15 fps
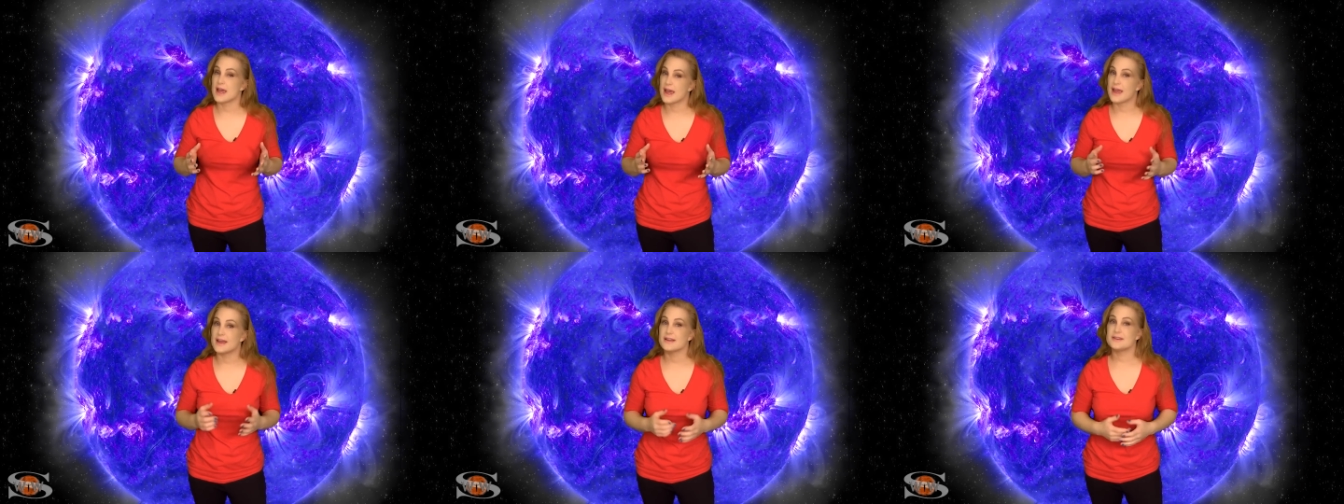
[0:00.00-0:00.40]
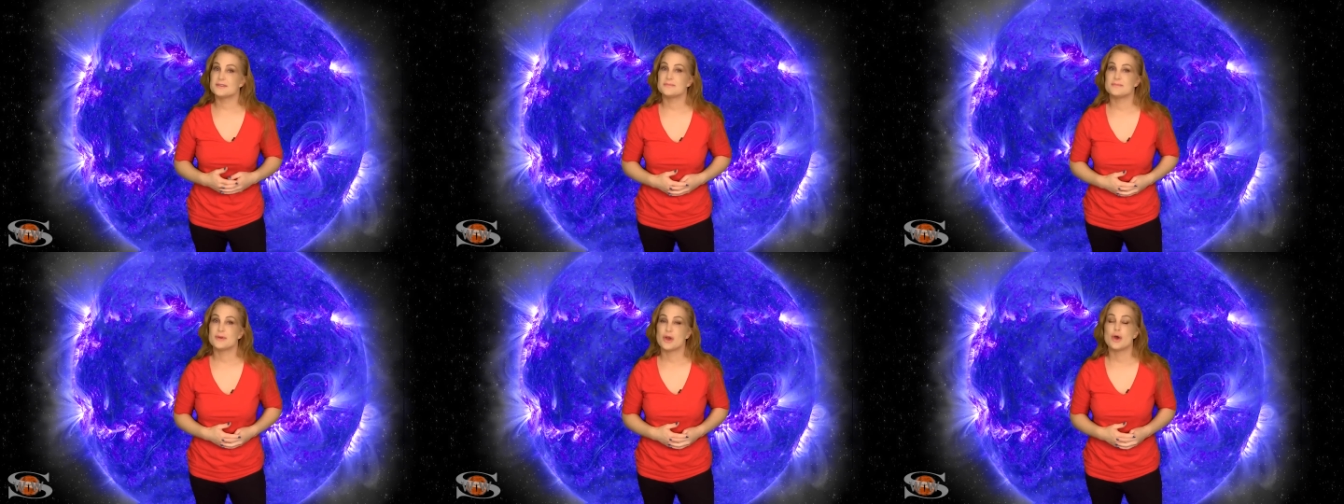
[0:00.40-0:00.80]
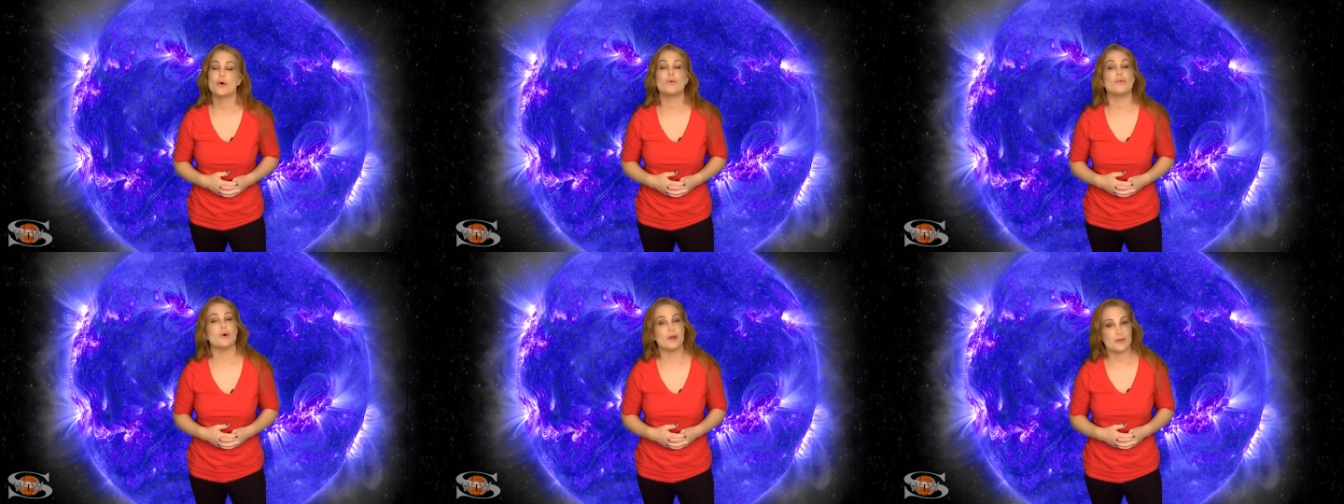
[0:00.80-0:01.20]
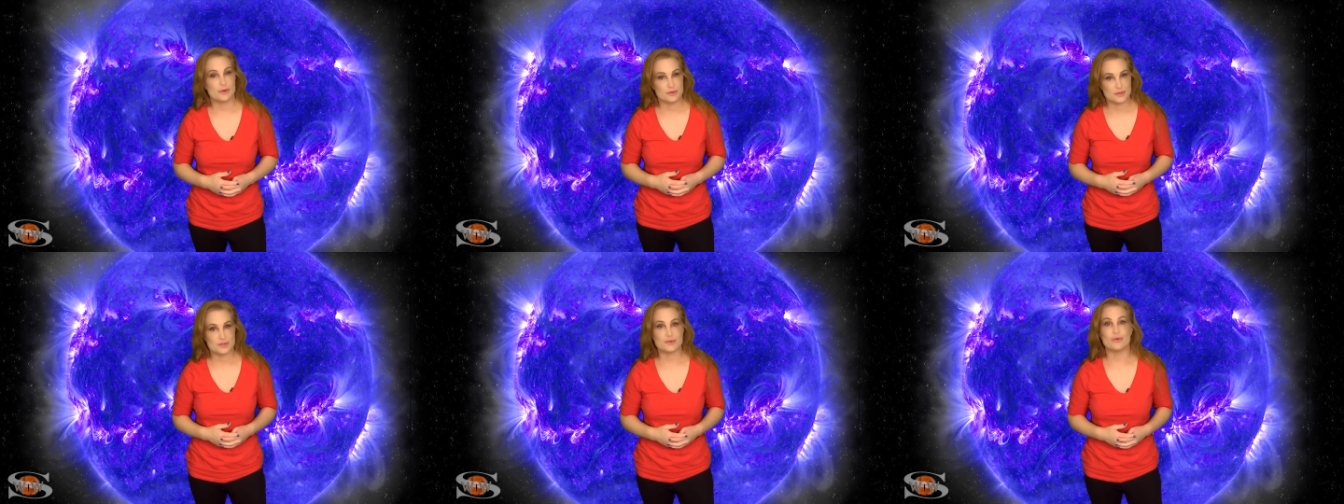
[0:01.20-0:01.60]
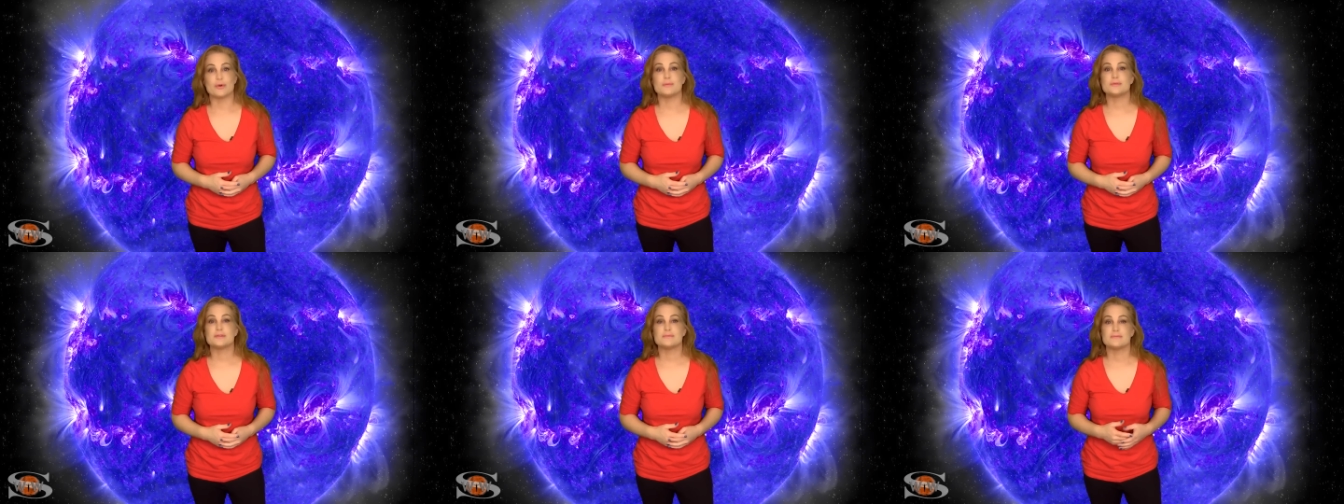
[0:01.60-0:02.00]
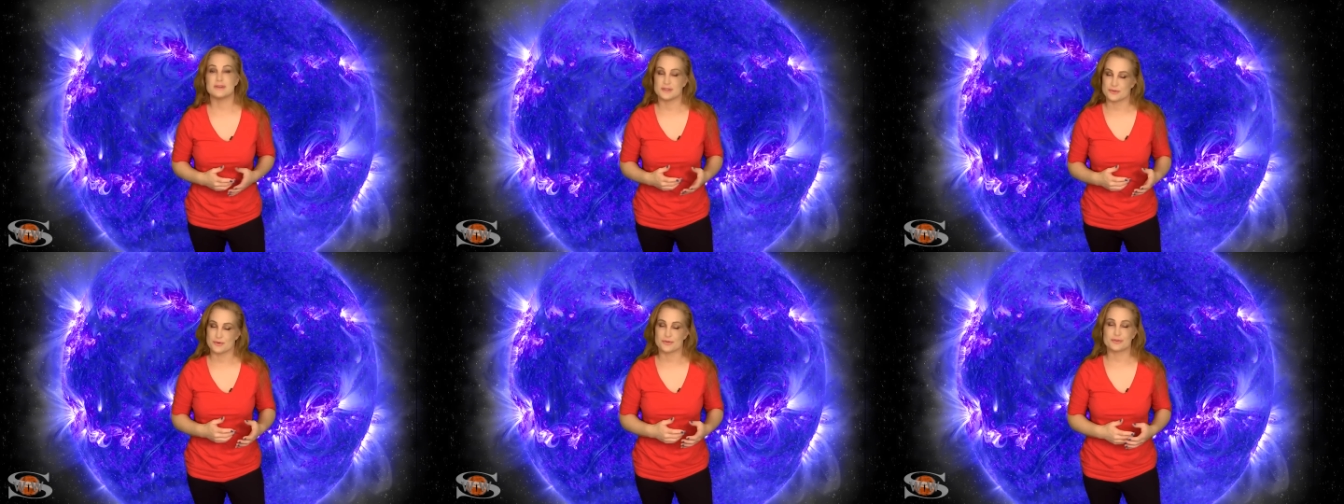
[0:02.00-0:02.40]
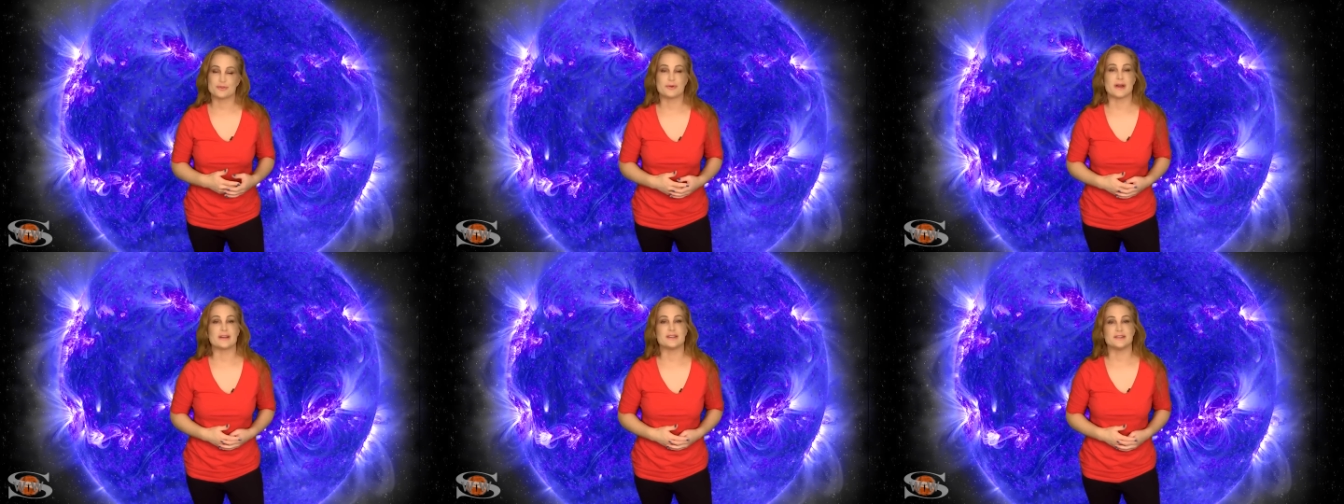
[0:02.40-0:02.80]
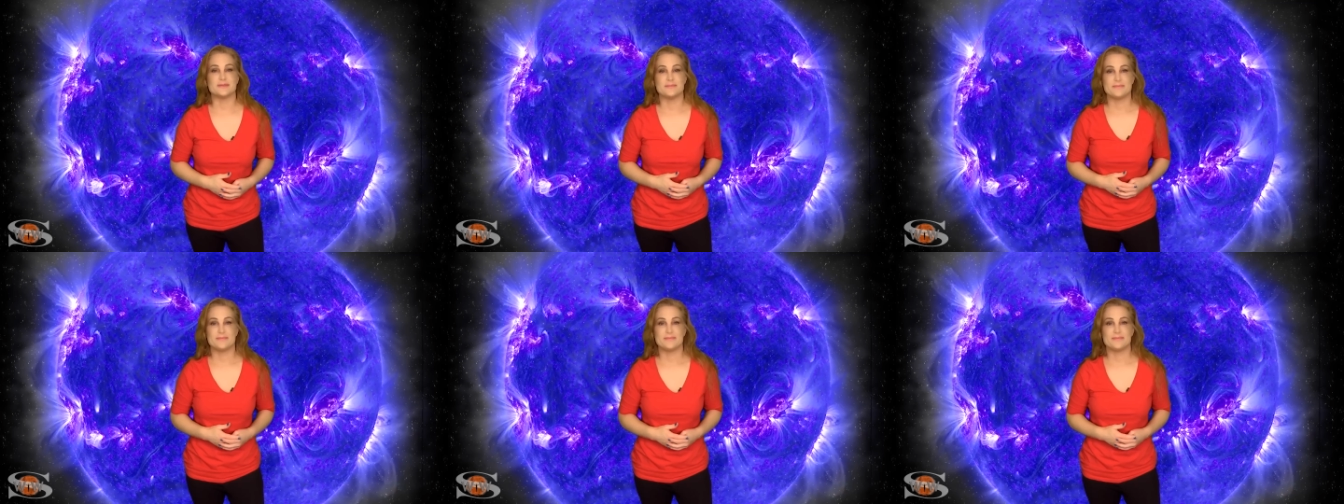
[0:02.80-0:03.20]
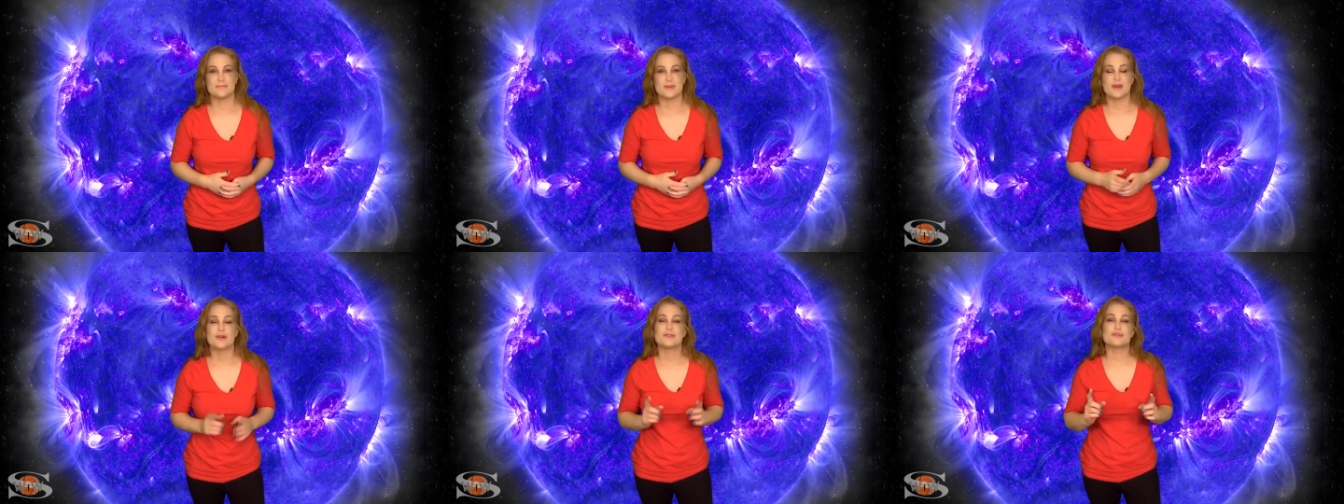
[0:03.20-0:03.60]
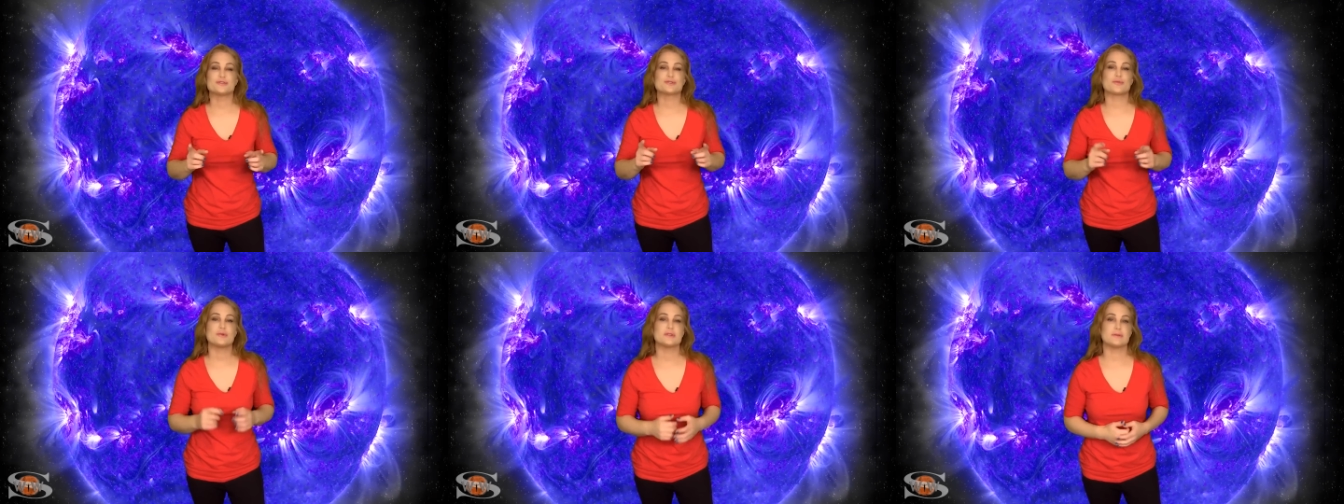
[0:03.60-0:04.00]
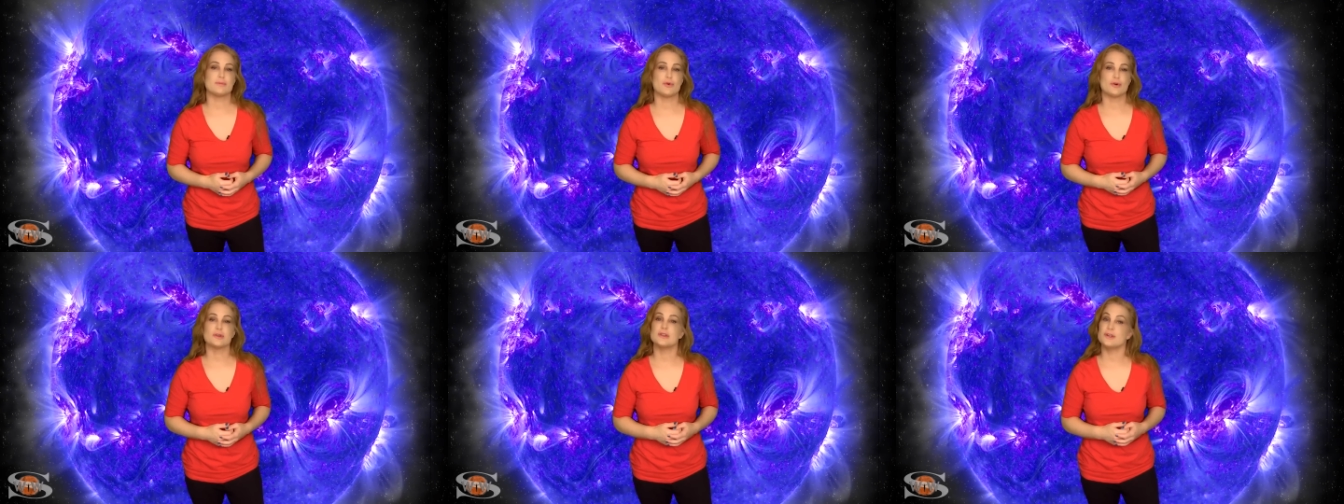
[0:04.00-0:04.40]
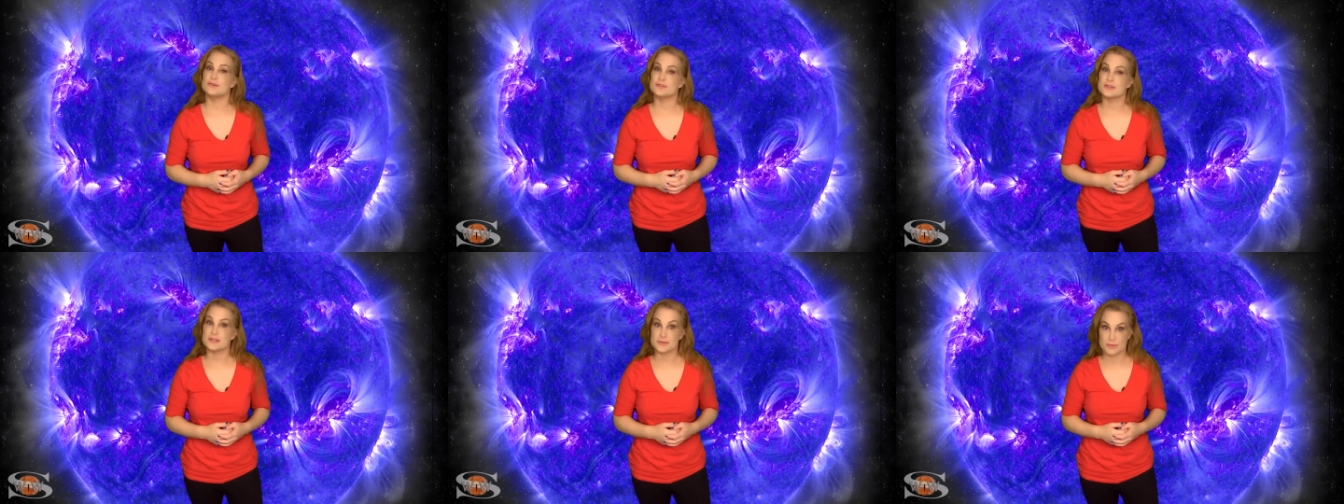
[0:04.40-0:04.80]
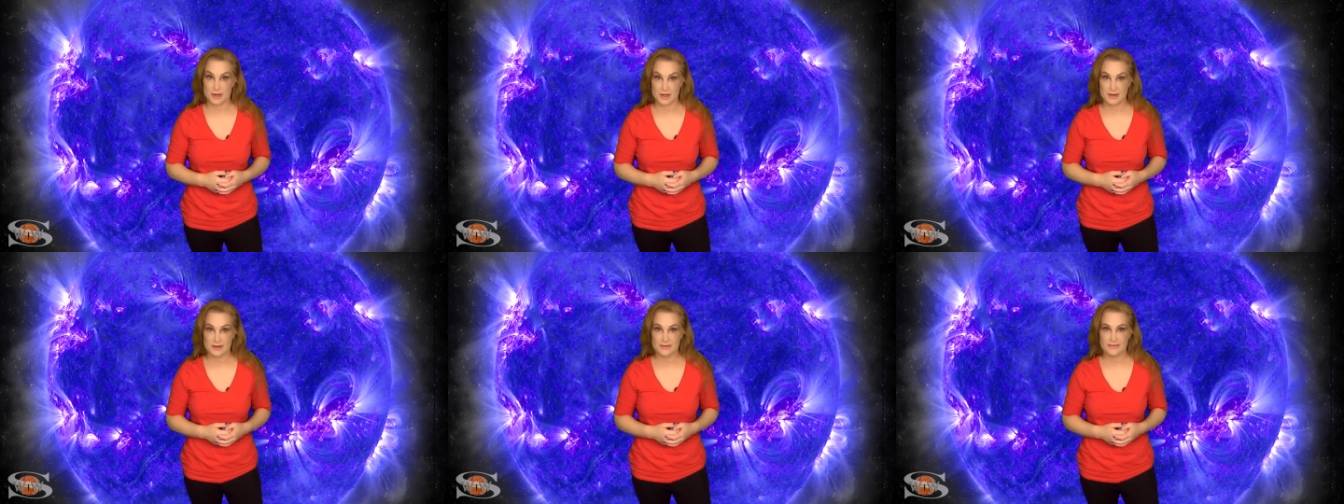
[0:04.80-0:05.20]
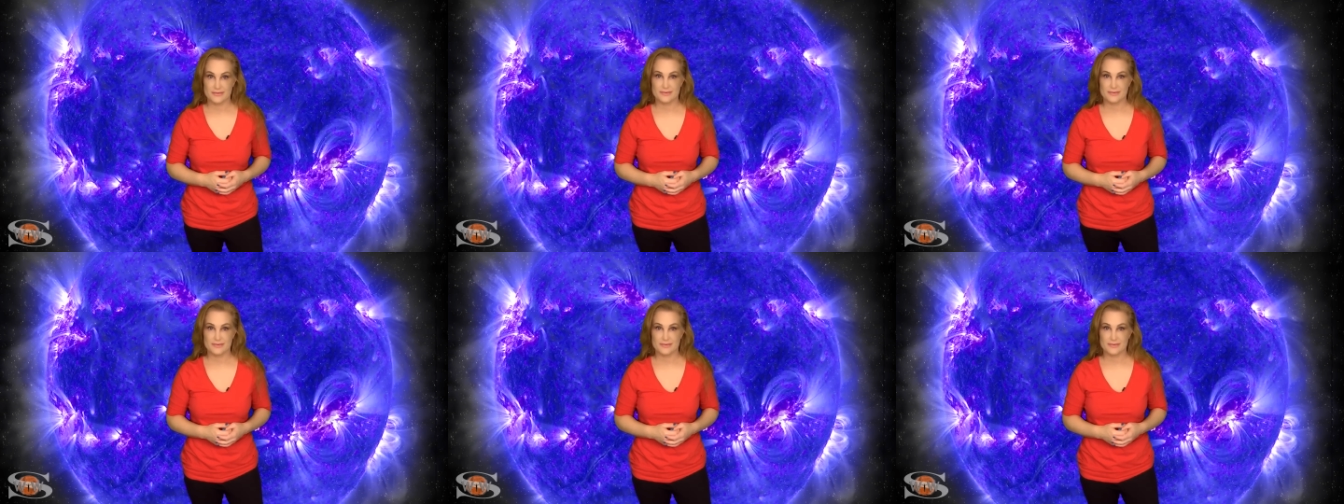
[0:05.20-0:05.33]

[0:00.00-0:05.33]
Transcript: and one of those storms is Earth-directed. Those stories and more in the news this week.